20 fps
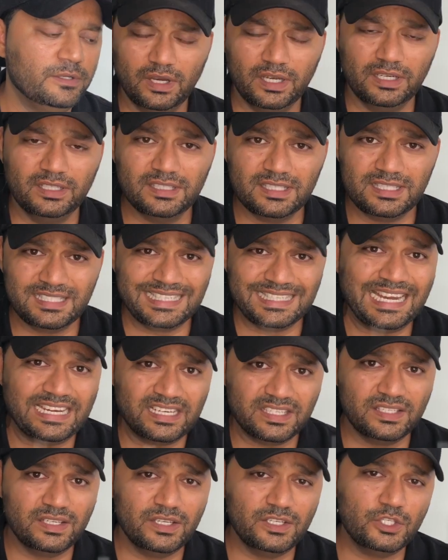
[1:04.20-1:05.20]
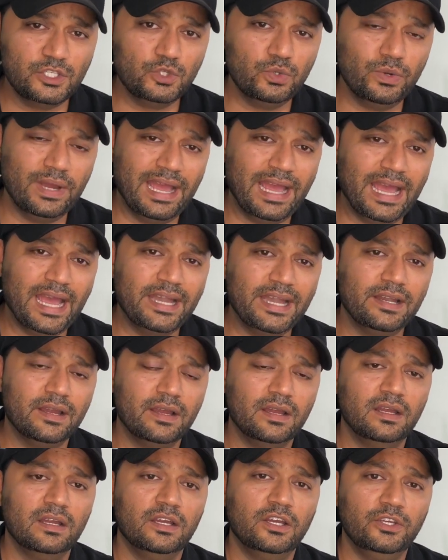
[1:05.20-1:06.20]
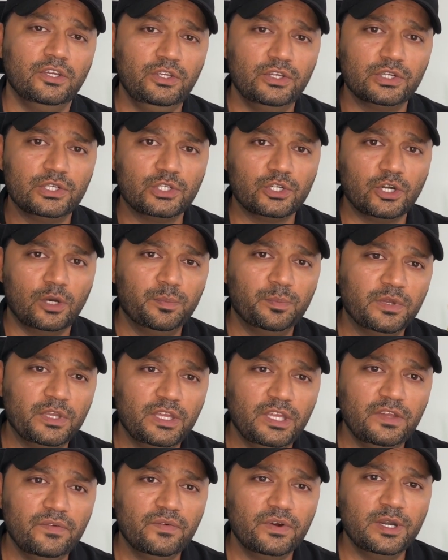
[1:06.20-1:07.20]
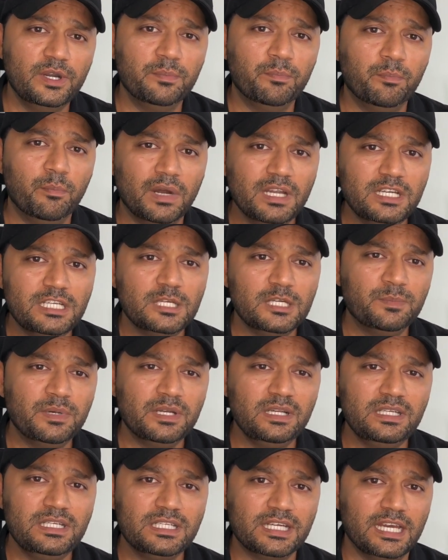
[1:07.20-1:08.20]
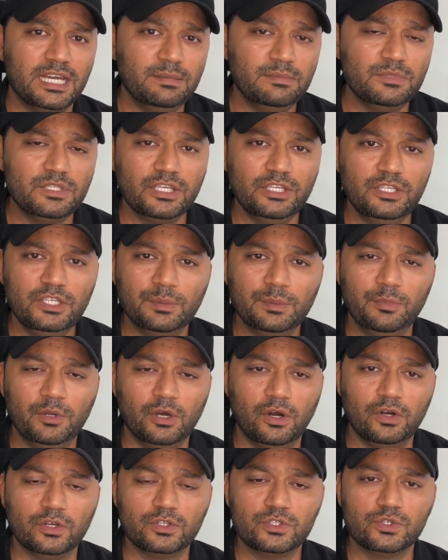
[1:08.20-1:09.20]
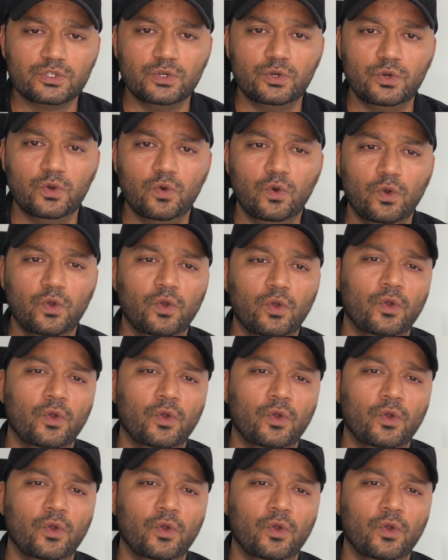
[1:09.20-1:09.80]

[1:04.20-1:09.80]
Another strategy is to add your top keyword multiple times in your blog. So